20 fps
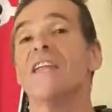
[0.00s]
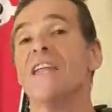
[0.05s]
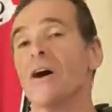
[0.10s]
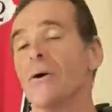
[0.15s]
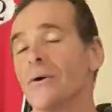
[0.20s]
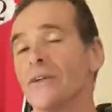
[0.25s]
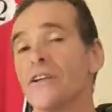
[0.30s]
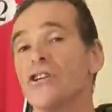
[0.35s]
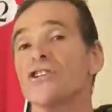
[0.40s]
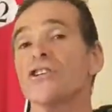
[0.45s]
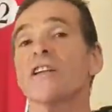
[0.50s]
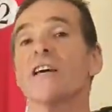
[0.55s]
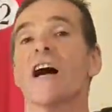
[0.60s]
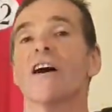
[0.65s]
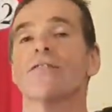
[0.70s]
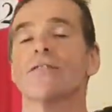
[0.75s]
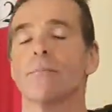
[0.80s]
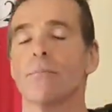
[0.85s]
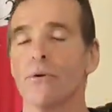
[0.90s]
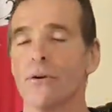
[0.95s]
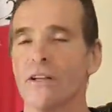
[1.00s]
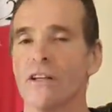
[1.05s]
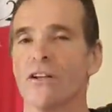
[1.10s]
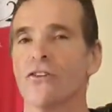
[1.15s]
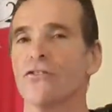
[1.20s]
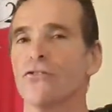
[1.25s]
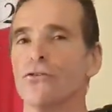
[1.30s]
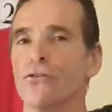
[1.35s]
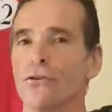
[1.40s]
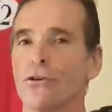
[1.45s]
Now initially after putting
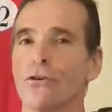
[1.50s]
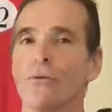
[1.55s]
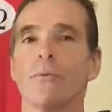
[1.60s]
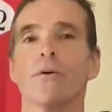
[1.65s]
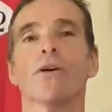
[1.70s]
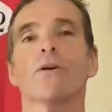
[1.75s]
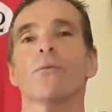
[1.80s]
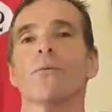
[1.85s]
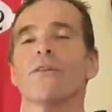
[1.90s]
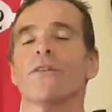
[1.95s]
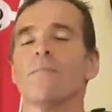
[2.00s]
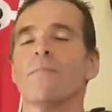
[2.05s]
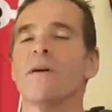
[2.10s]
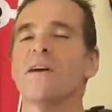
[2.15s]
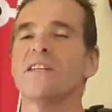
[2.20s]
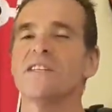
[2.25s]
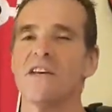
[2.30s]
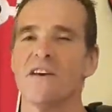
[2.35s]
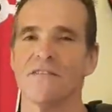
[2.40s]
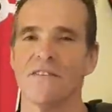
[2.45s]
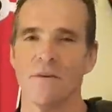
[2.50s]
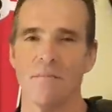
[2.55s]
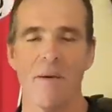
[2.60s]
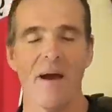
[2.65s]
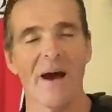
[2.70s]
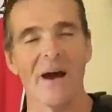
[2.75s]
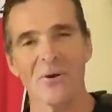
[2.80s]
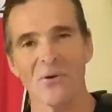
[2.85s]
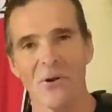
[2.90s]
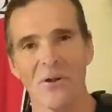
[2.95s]
this new lubricant with the PTFE
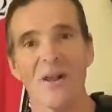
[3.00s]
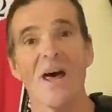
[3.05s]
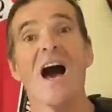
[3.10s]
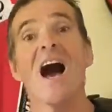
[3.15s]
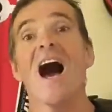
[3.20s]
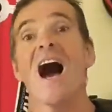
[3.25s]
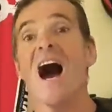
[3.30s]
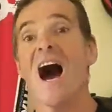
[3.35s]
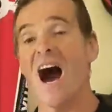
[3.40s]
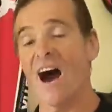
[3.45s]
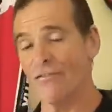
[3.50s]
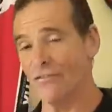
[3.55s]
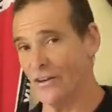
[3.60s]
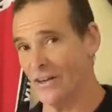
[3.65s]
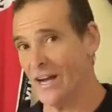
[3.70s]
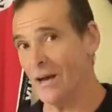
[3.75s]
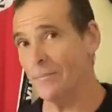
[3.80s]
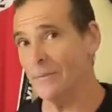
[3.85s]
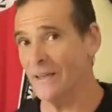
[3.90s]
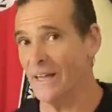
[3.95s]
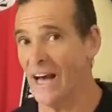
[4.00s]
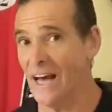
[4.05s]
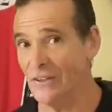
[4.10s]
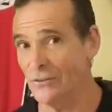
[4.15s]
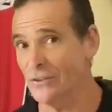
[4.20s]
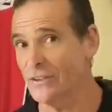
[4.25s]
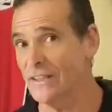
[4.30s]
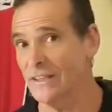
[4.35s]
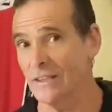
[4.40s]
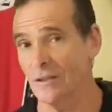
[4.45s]
powder on, after a couple of
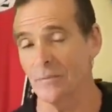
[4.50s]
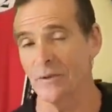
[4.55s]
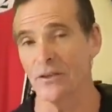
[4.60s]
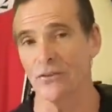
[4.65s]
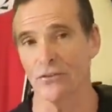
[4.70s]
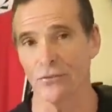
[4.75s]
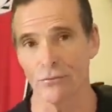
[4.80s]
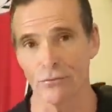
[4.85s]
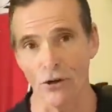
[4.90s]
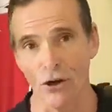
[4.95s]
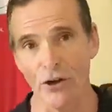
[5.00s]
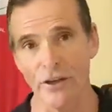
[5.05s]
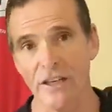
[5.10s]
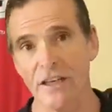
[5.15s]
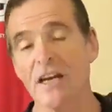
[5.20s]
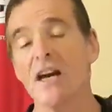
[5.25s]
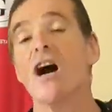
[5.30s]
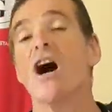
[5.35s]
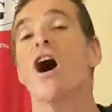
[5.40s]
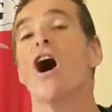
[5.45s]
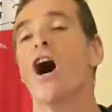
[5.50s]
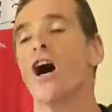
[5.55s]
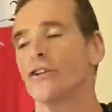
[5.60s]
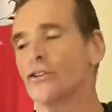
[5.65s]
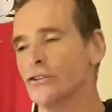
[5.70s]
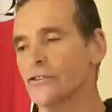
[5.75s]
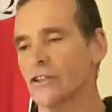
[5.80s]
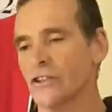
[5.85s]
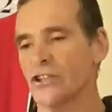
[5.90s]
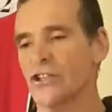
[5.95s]
hundred kilometres of riding,
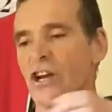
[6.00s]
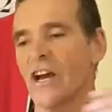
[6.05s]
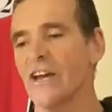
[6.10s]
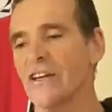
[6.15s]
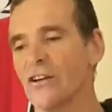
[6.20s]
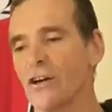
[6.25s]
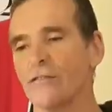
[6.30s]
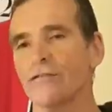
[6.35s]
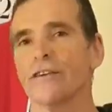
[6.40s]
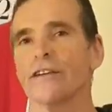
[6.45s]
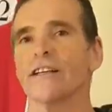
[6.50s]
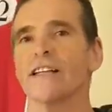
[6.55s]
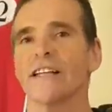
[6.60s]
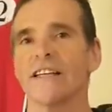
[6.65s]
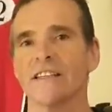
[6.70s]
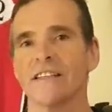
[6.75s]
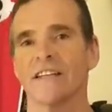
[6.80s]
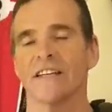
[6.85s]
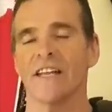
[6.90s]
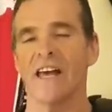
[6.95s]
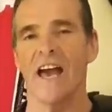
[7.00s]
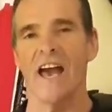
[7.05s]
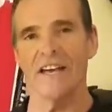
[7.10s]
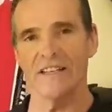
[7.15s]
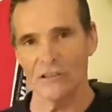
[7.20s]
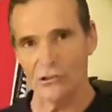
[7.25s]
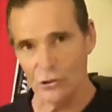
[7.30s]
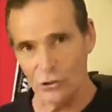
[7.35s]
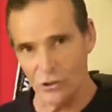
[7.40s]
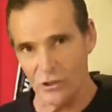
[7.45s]
I took the chain off and cleaned it and
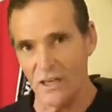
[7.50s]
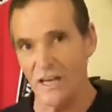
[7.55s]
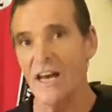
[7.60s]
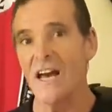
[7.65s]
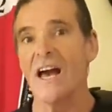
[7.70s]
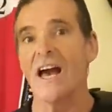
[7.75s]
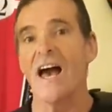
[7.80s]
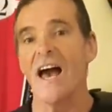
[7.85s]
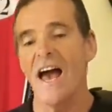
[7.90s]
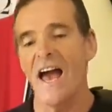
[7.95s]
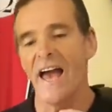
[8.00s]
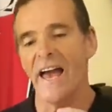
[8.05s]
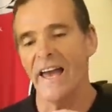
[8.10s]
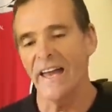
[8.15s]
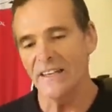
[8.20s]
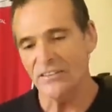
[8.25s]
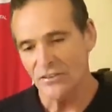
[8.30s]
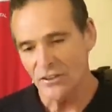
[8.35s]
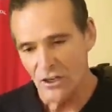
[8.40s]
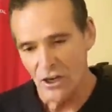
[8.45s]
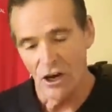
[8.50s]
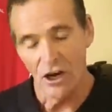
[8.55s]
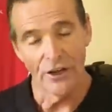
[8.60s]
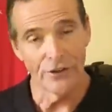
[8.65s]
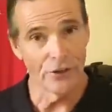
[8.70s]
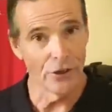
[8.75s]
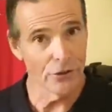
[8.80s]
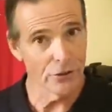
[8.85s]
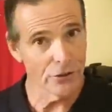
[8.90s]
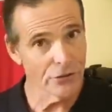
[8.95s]
had a look and
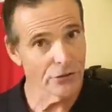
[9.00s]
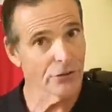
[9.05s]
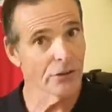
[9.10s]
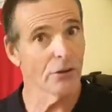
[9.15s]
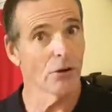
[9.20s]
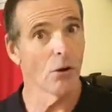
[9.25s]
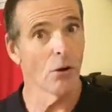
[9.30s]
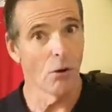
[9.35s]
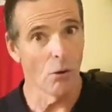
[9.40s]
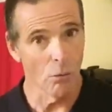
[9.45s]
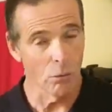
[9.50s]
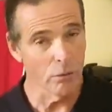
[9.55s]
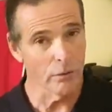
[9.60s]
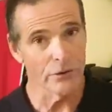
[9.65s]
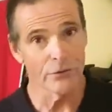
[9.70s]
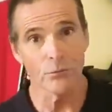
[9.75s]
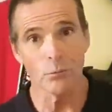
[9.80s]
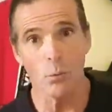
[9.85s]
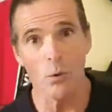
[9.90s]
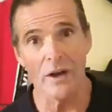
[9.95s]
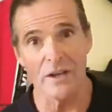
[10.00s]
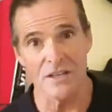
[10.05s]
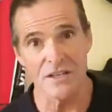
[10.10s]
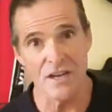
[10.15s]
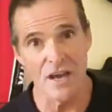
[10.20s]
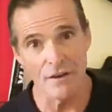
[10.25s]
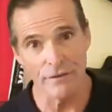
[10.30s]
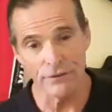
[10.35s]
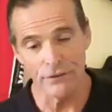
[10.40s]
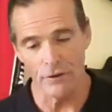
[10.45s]
I noticed that all this
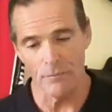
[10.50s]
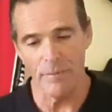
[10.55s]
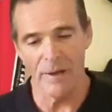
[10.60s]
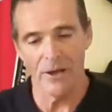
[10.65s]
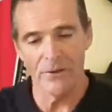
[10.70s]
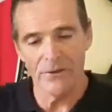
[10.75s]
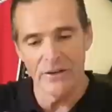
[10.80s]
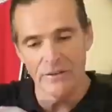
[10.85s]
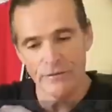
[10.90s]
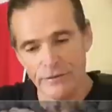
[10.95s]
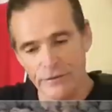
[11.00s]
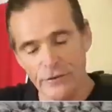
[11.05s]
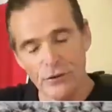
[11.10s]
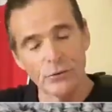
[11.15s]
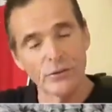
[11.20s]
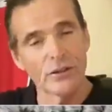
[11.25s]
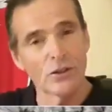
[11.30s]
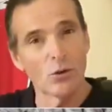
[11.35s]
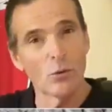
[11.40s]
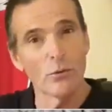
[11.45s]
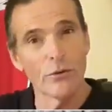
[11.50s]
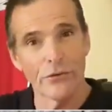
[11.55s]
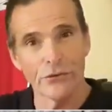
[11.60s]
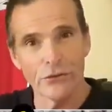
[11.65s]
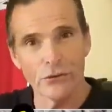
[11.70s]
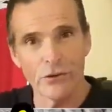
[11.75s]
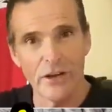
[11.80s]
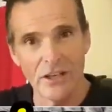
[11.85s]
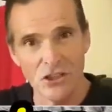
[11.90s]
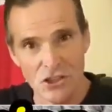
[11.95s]
white Teflon powder had filled in all the
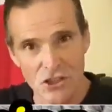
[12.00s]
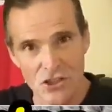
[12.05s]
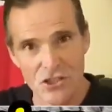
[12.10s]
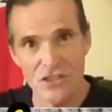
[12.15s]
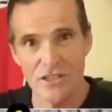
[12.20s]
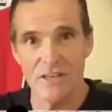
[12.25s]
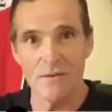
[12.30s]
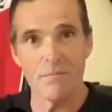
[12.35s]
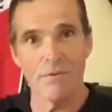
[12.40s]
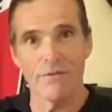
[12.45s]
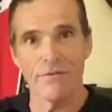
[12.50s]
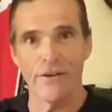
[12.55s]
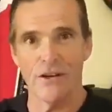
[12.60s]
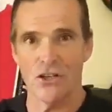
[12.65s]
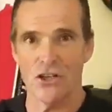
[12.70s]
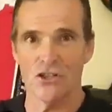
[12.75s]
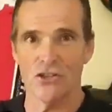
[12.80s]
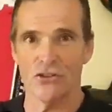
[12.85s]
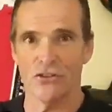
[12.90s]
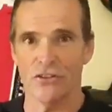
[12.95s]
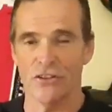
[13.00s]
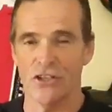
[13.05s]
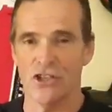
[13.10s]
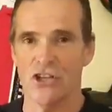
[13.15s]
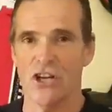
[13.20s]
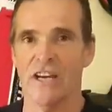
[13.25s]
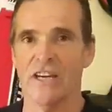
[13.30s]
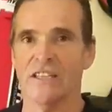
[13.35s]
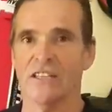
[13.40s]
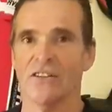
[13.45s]
scratches and imperfections on the
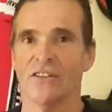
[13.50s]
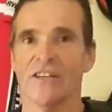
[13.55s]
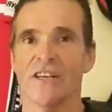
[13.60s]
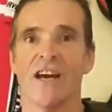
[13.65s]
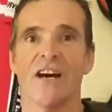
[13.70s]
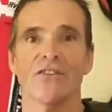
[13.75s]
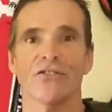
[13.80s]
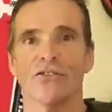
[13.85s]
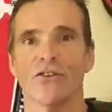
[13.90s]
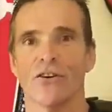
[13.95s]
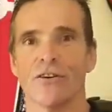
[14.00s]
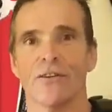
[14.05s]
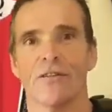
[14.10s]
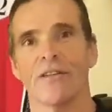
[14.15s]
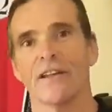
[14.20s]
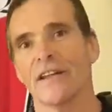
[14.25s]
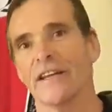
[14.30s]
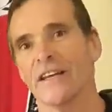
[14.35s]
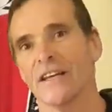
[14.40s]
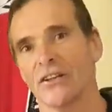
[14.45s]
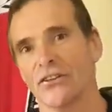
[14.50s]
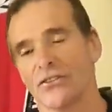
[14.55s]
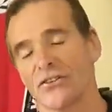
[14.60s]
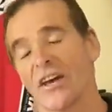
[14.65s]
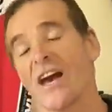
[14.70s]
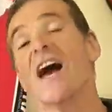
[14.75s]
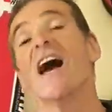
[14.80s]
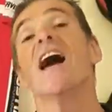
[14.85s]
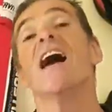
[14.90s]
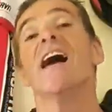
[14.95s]
chain on the outside of the links,